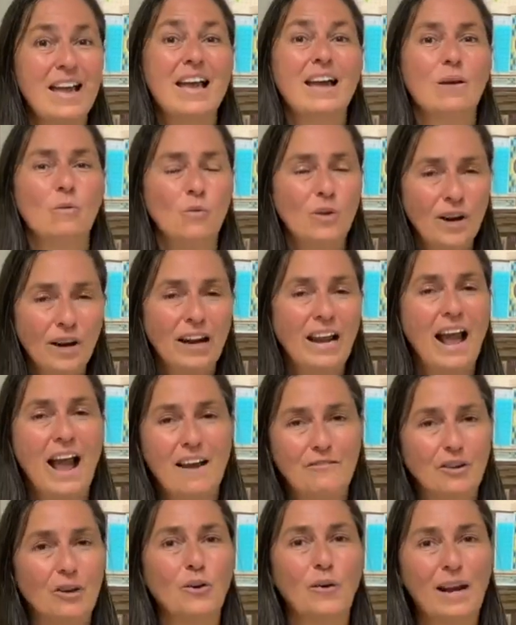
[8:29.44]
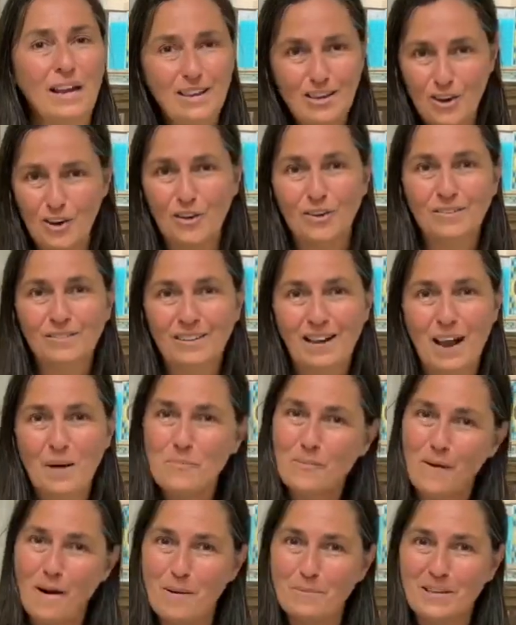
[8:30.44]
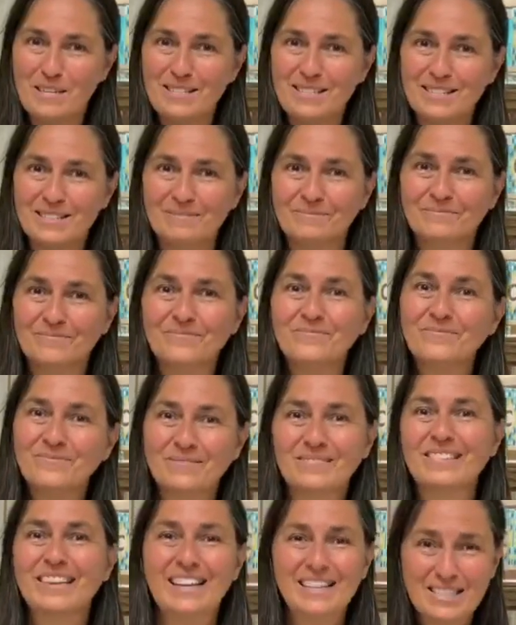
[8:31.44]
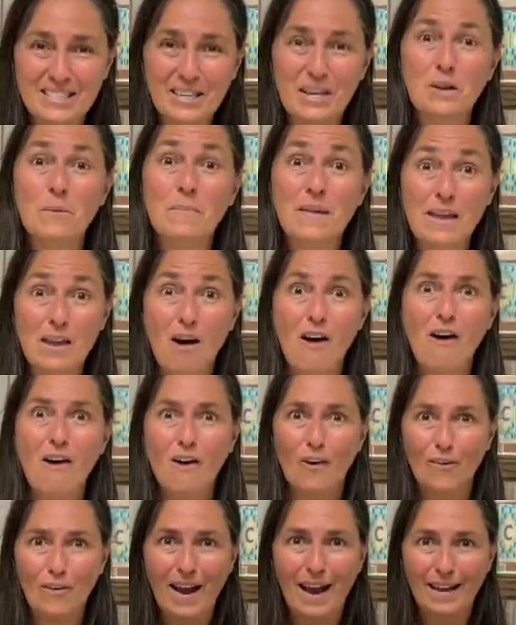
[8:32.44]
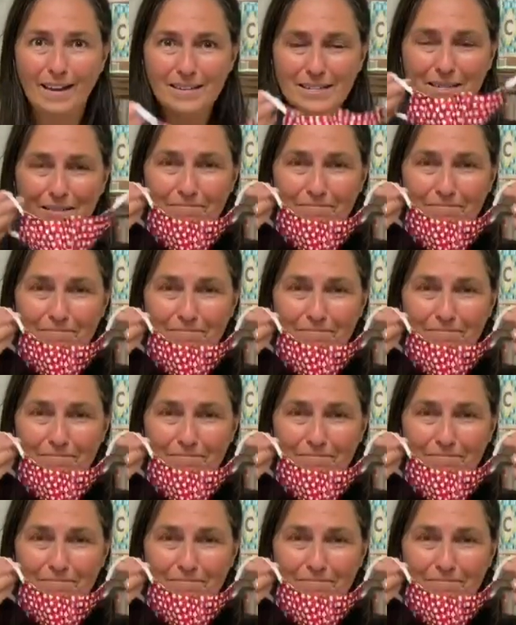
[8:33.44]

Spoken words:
And we're gonna have a great year, I promise. It's gonna be all right.